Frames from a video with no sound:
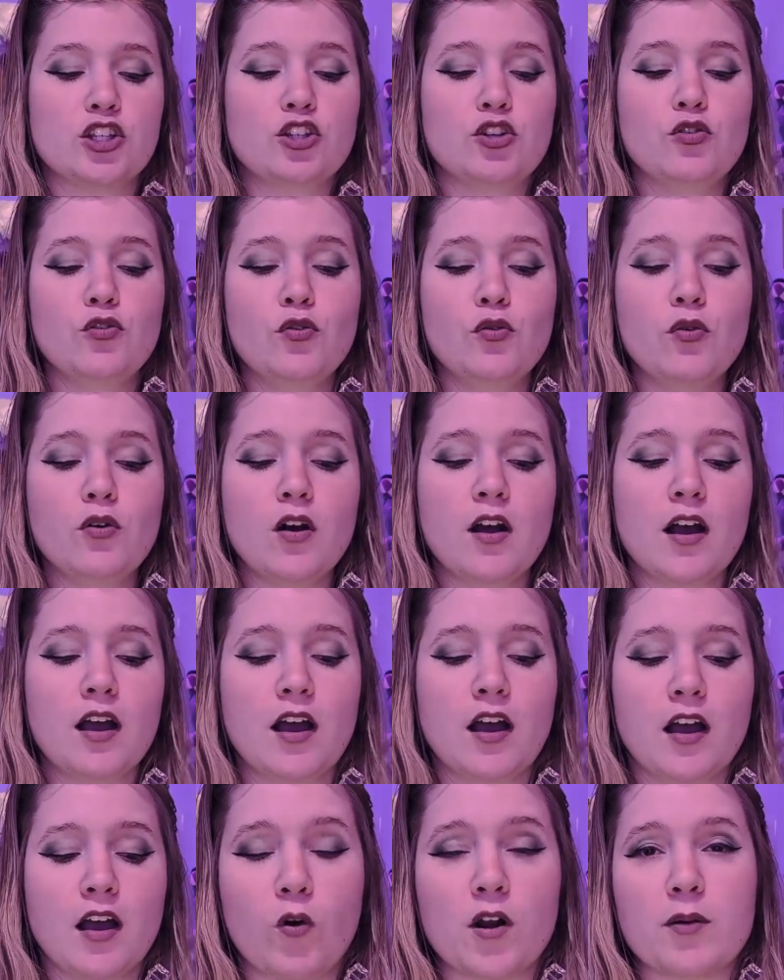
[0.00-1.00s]
You
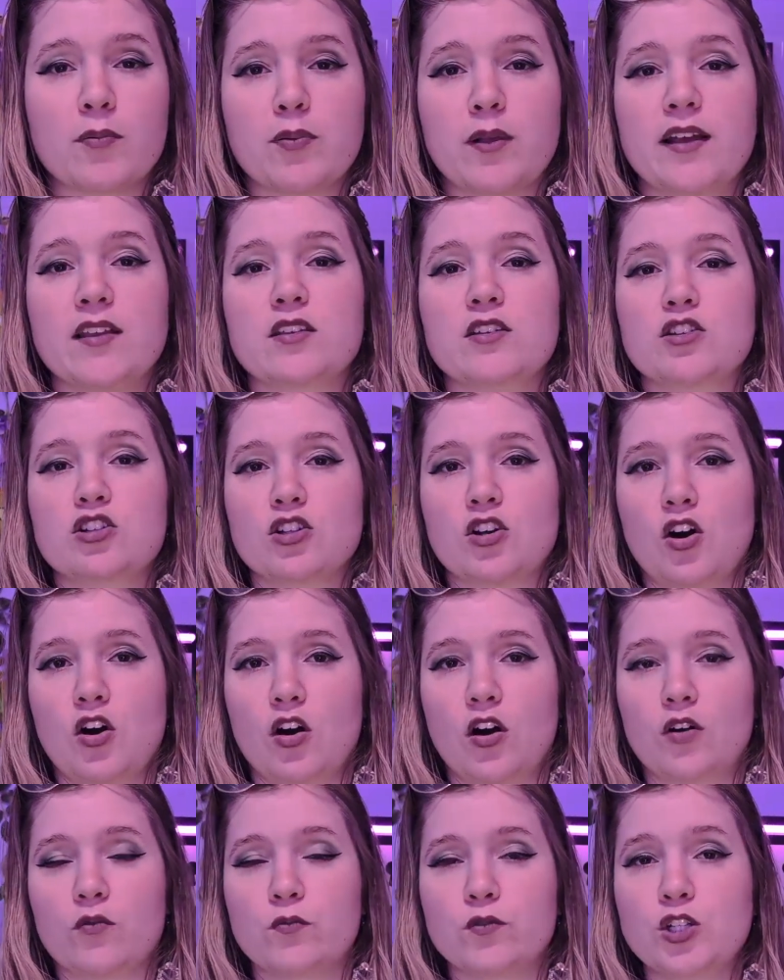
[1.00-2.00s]
want to play this
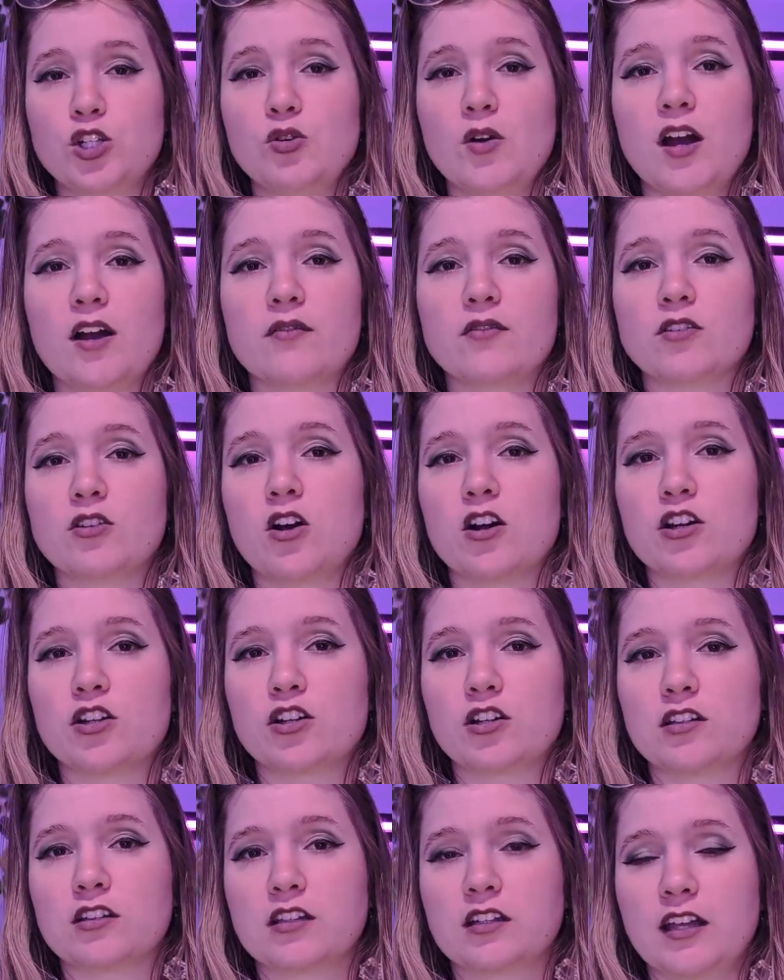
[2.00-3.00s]
card when you have a lot
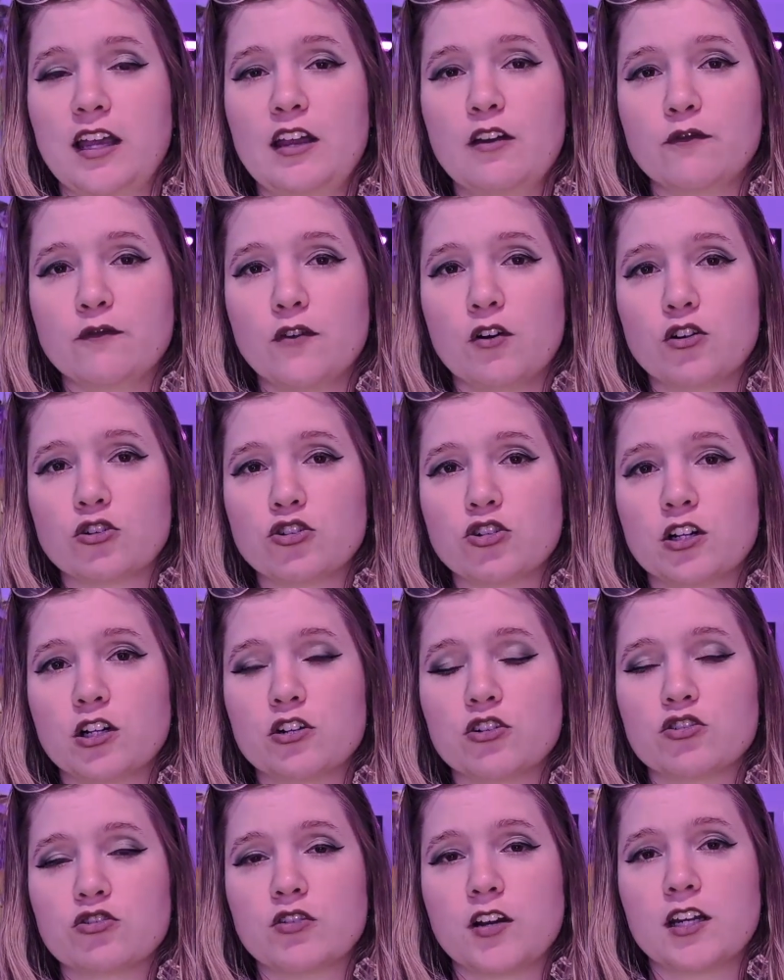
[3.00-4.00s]
of good landfall
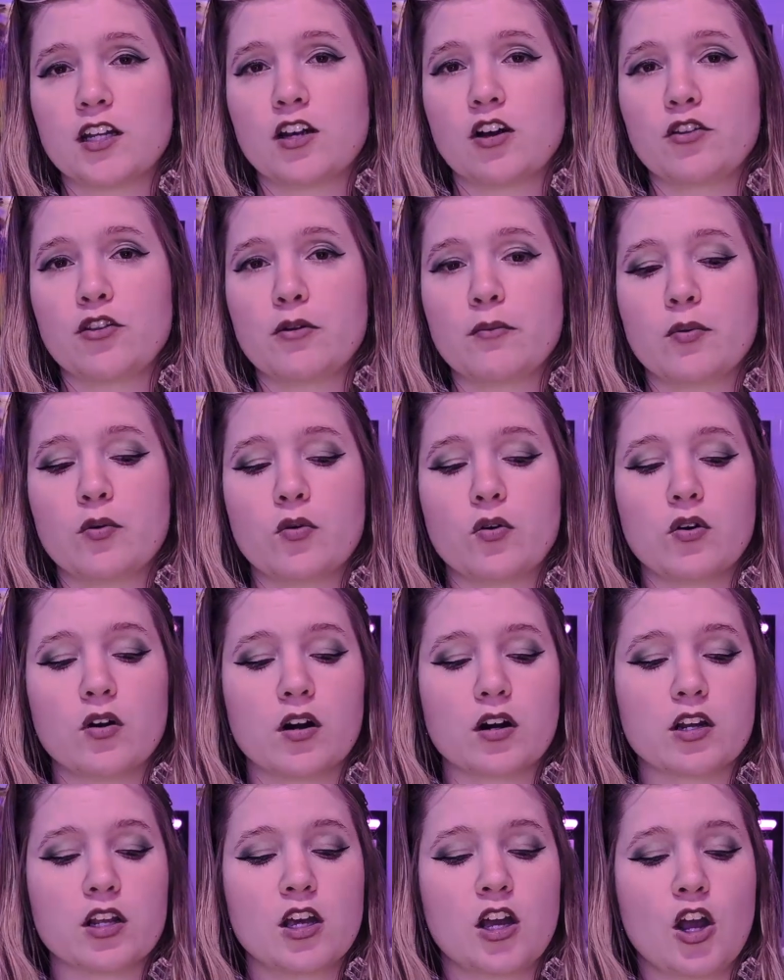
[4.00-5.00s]
triggers ready on the
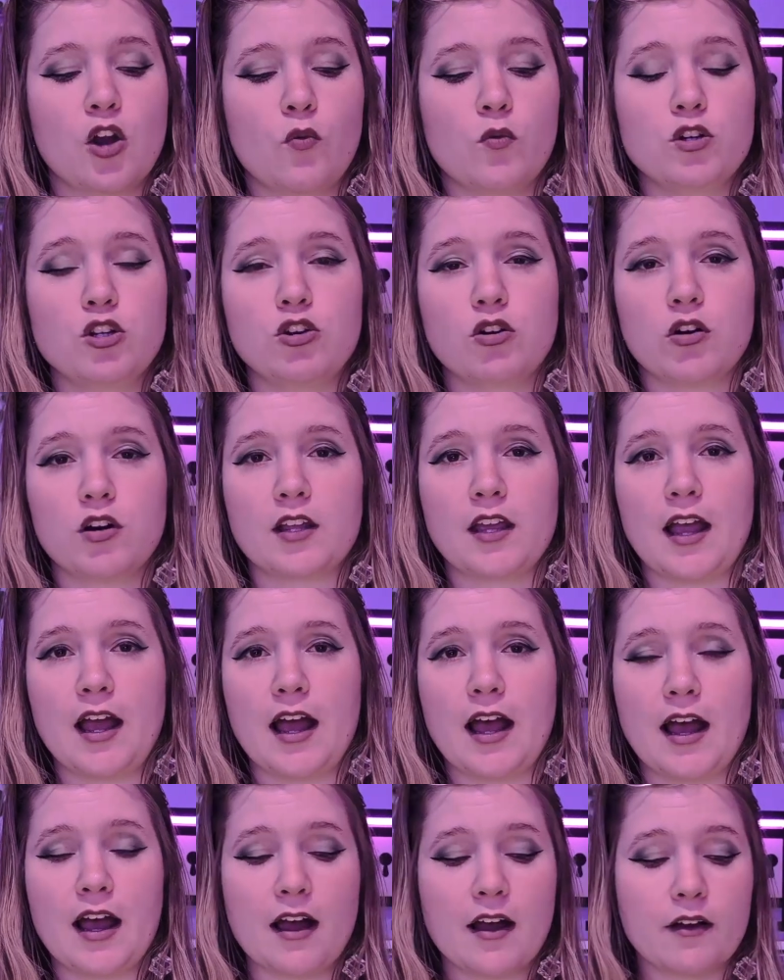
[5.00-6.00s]
board, when you already
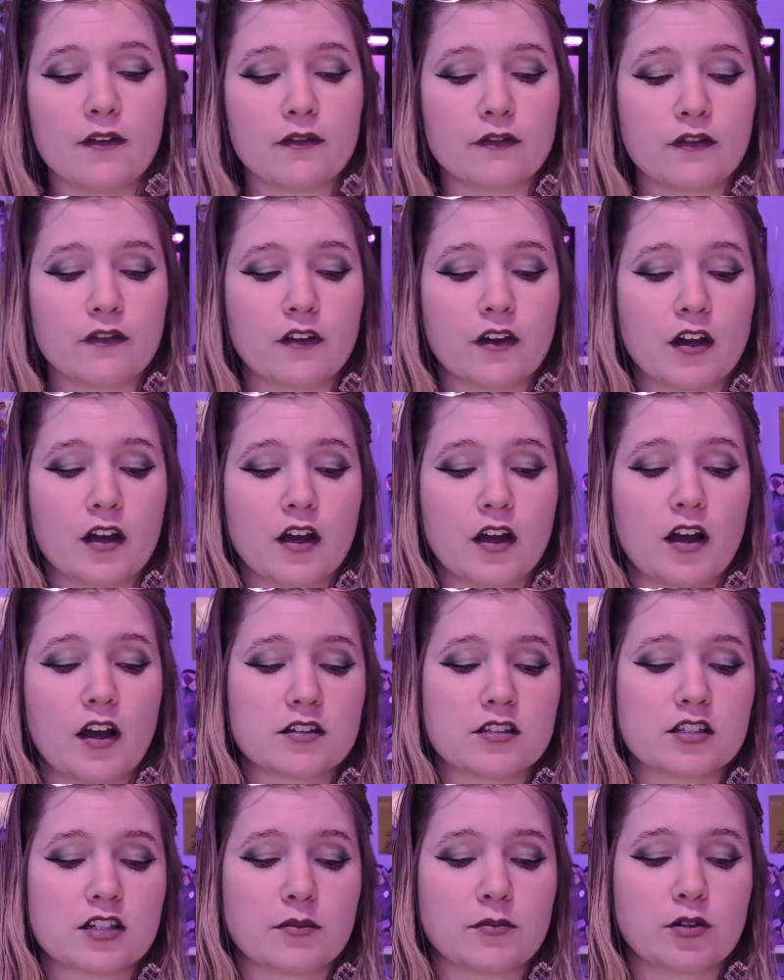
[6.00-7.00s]
have
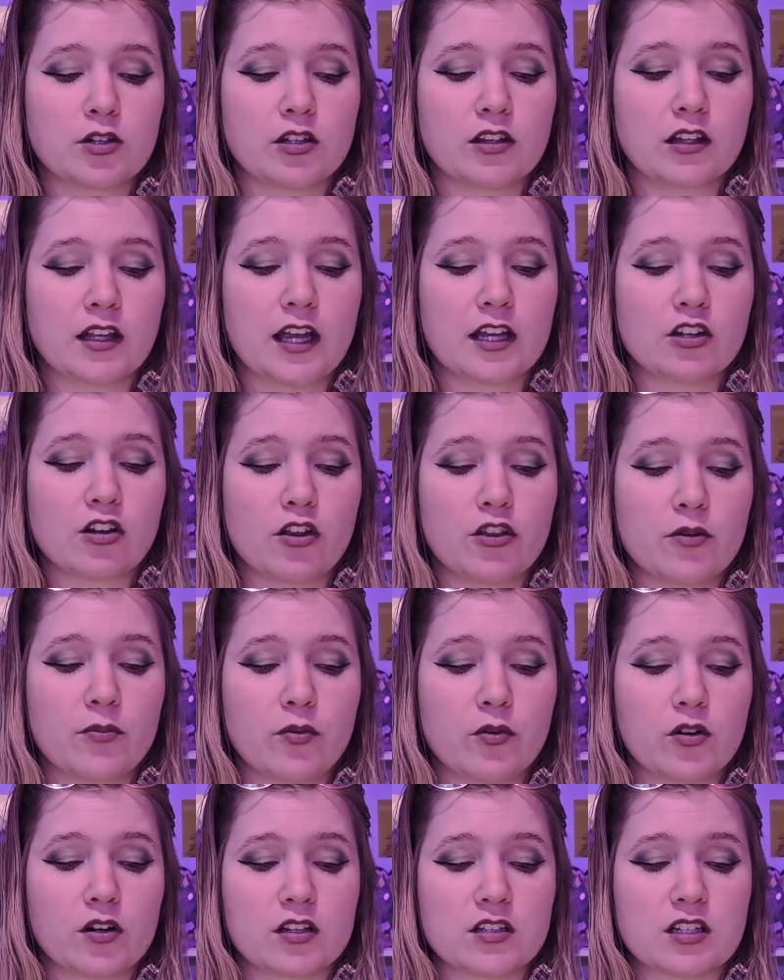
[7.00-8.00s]
some good land on the
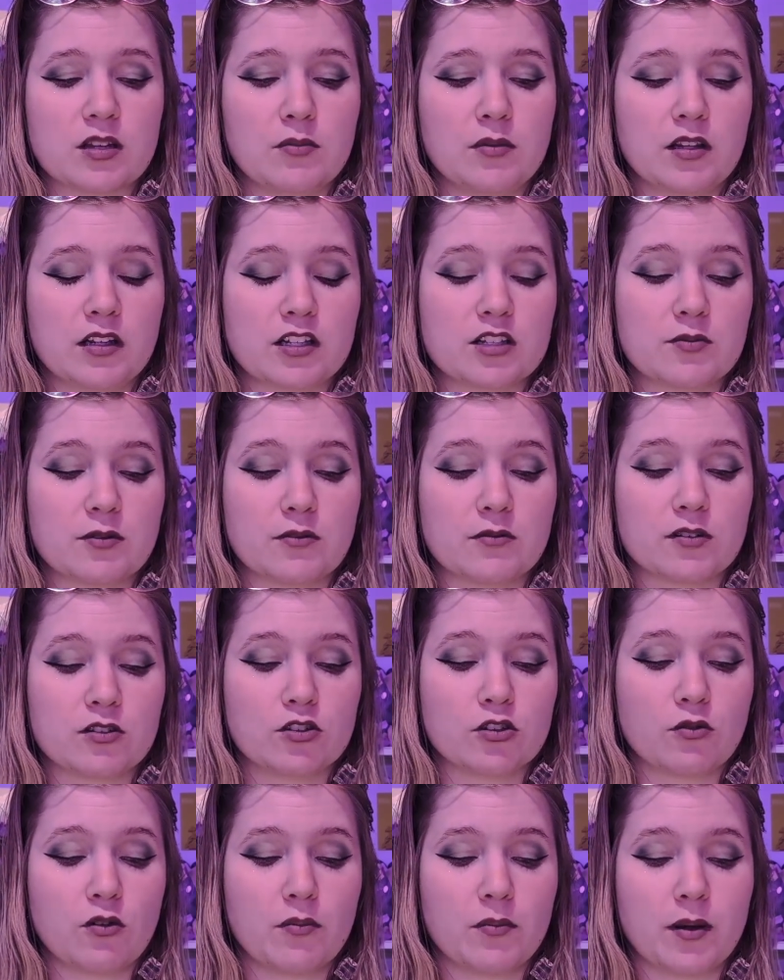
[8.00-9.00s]
board, because I mean, let's be
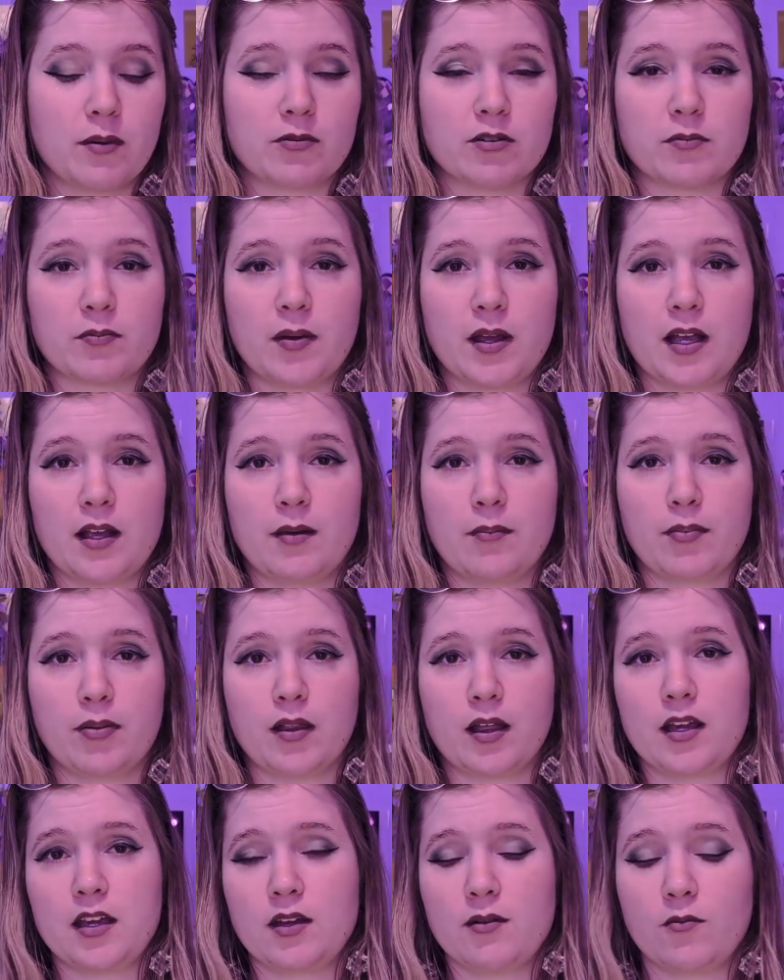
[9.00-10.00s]
real, you won't be able to
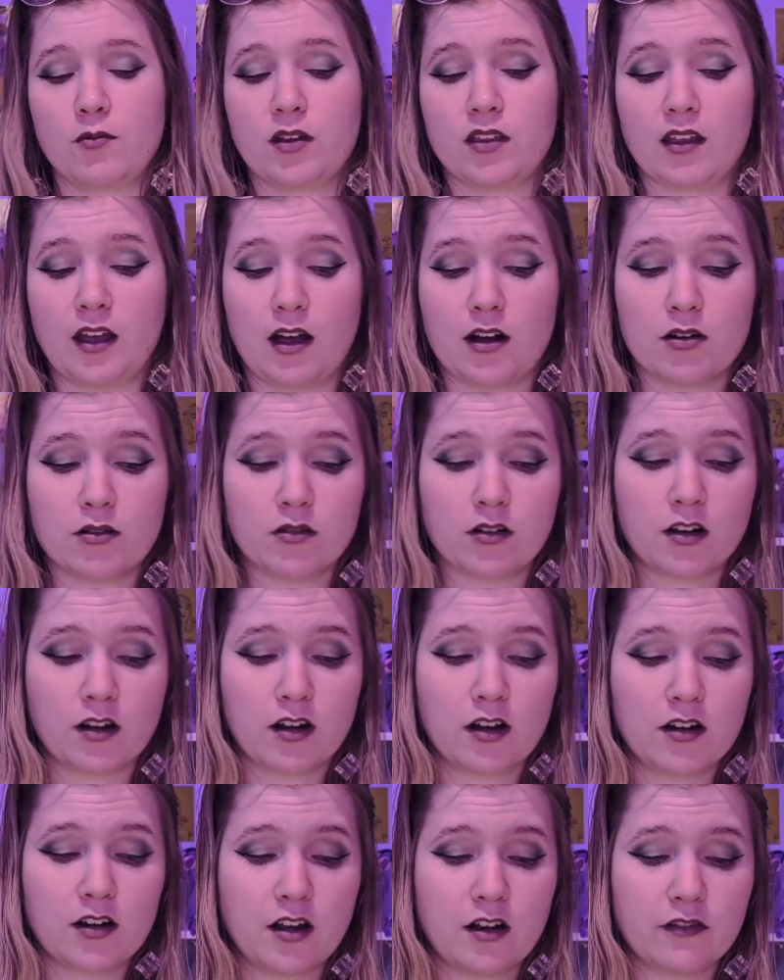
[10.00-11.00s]
play him without
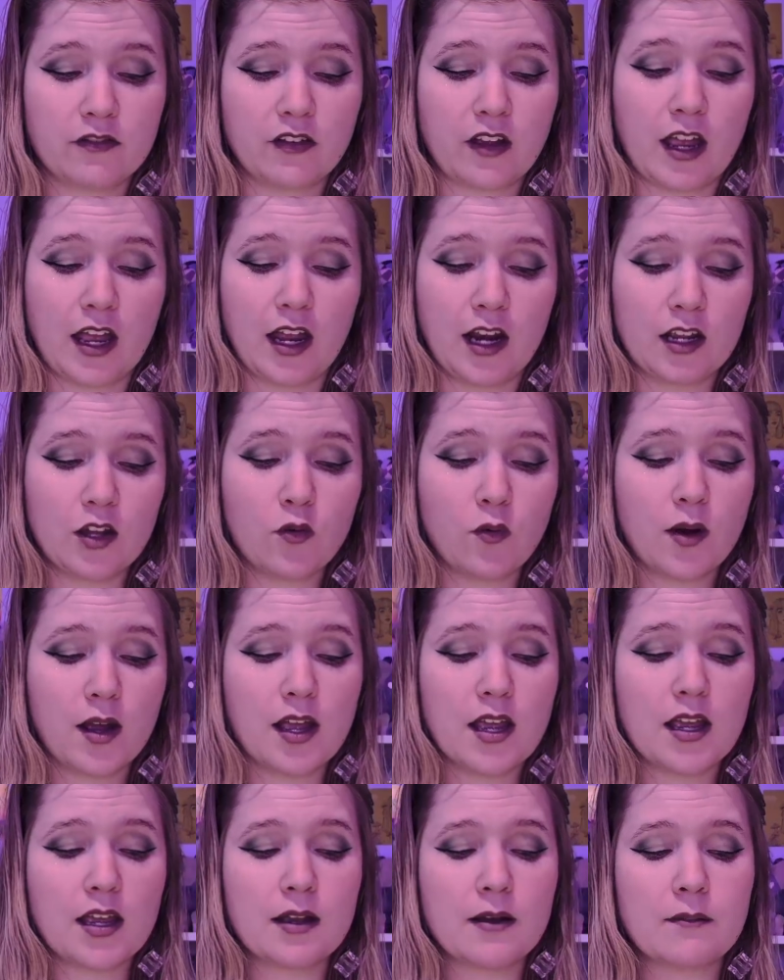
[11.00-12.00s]
enough
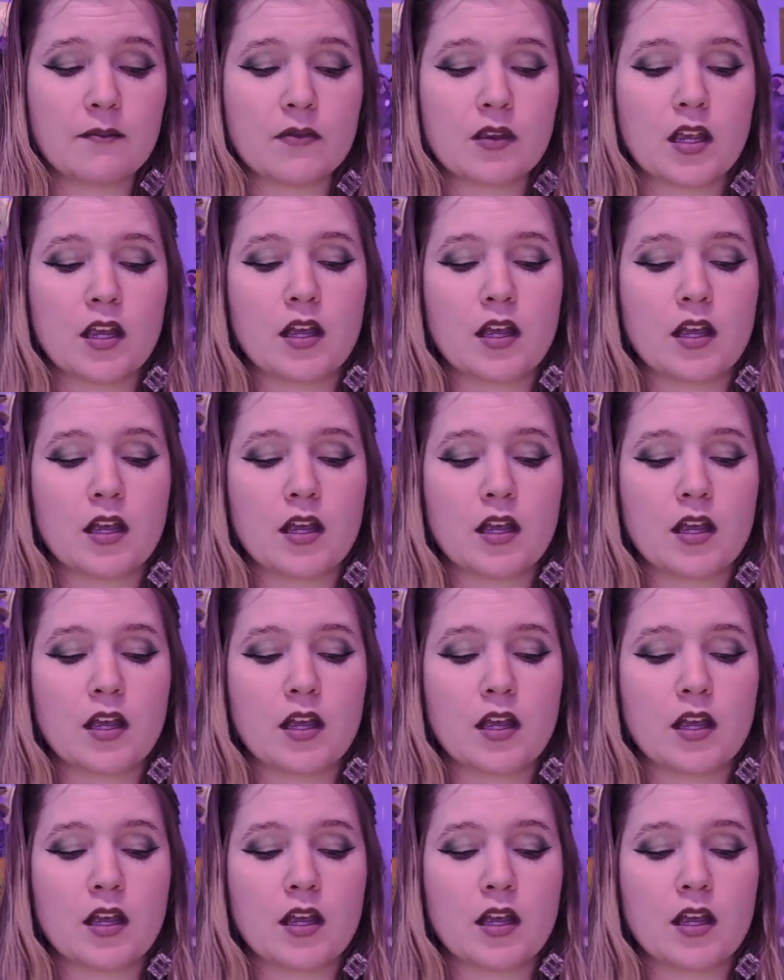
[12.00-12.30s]
anyway.